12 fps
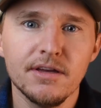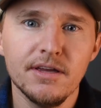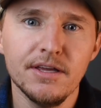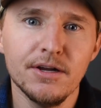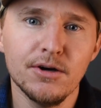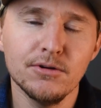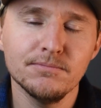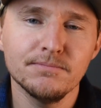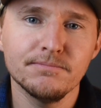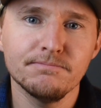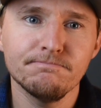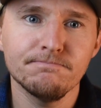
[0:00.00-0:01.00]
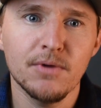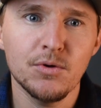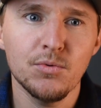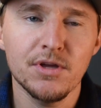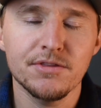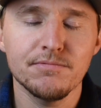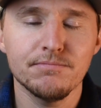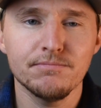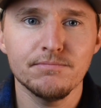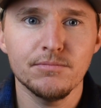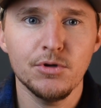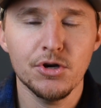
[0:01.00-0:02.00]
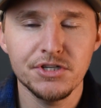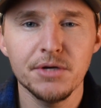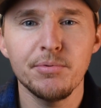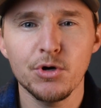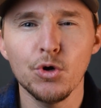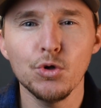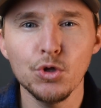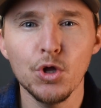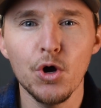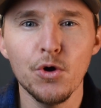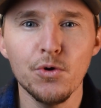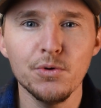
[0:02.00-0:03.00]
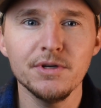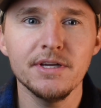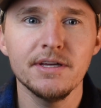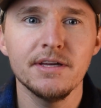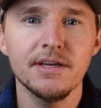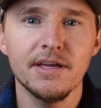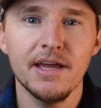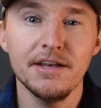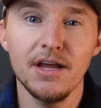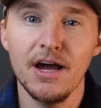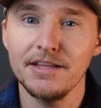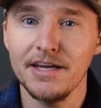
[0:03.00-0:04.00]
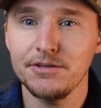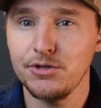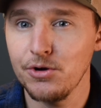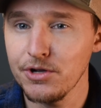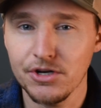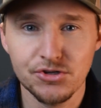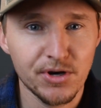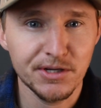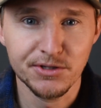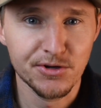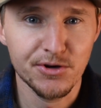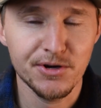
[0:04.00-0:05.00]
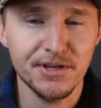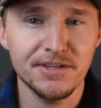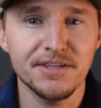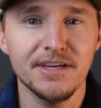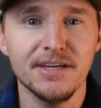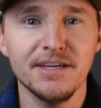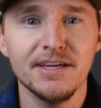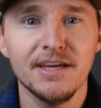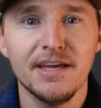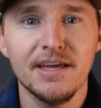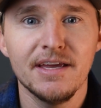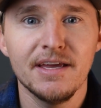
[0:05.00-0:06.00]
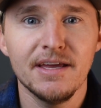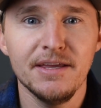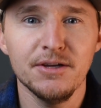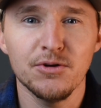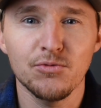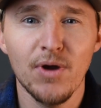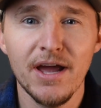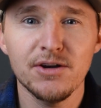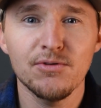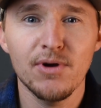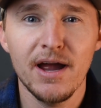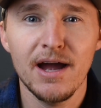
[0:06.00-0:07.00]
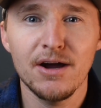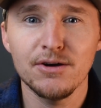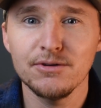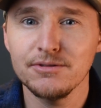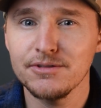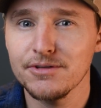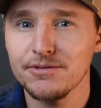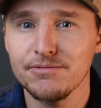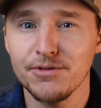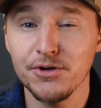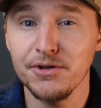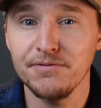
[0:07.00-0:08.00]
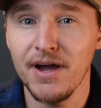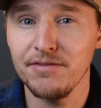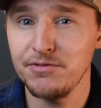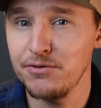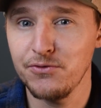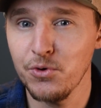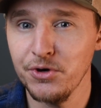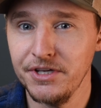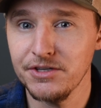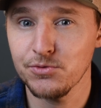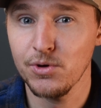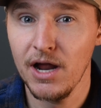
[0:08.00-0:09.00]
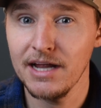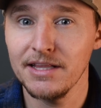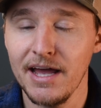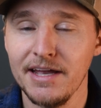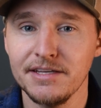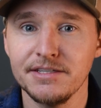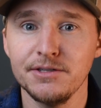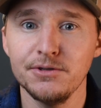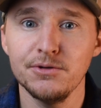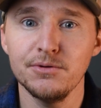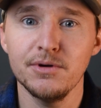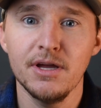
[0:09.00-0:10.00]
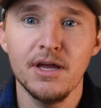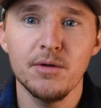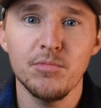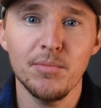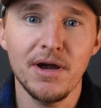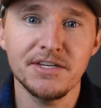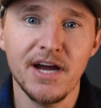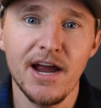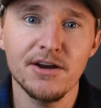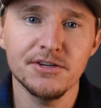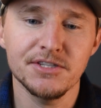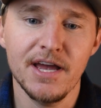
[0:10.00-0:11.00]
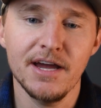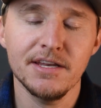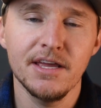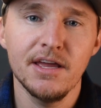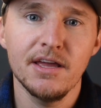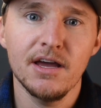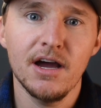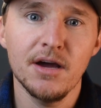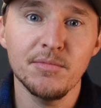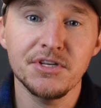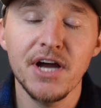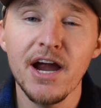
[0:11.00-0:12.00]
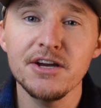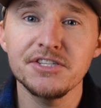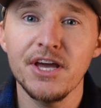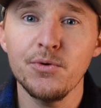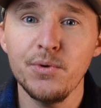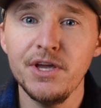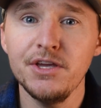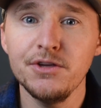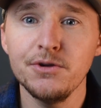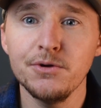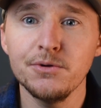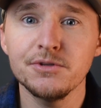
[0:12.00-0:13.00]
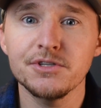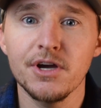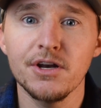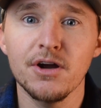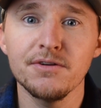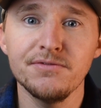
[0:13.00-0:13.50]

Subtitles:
like with your typical load and not like towing a trailer or anything, right around 35 to 40 is what I like to put my tires at. The tires that we use on our